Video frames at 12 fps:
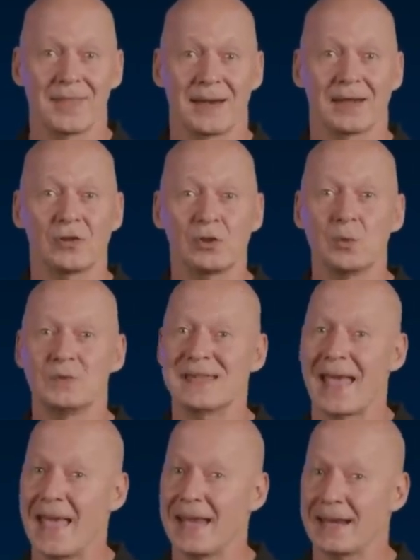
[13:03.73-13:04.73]
that includes
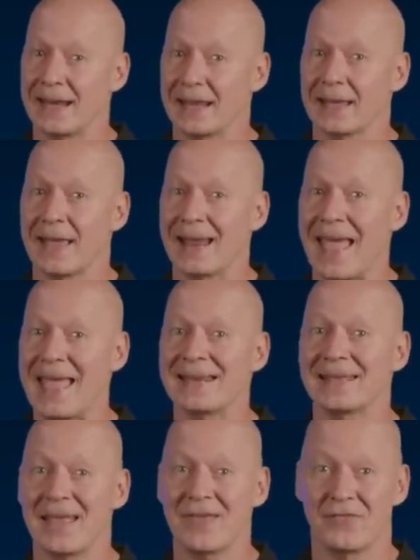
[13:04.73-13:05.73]
editing an
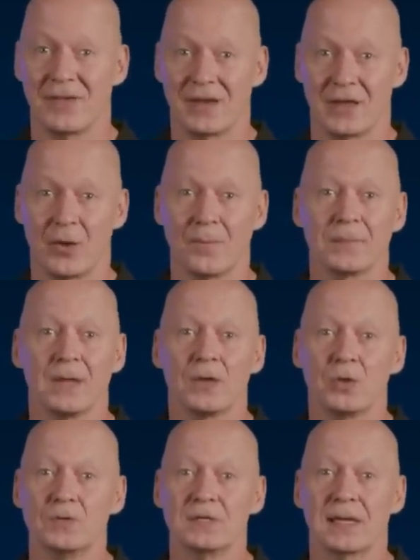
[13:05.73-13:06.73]
8K video
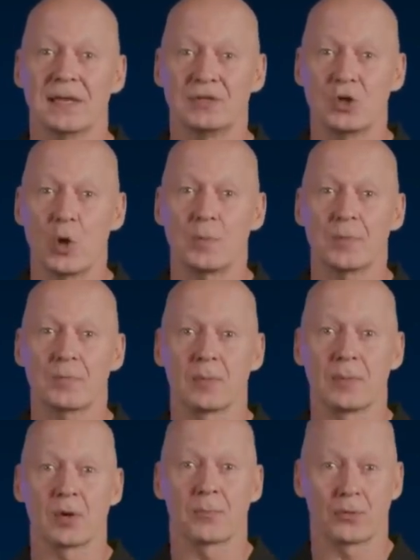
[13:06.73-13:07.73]
using Adobe
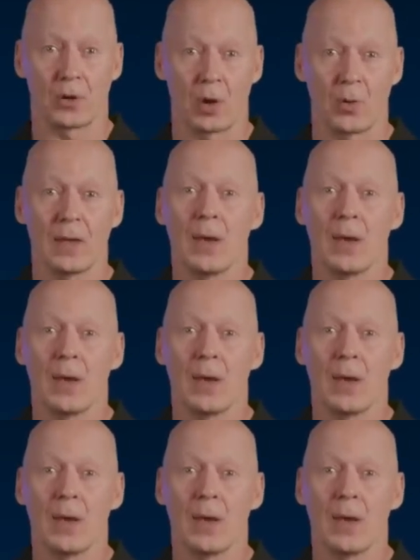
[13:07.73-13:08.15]
Premiere Pro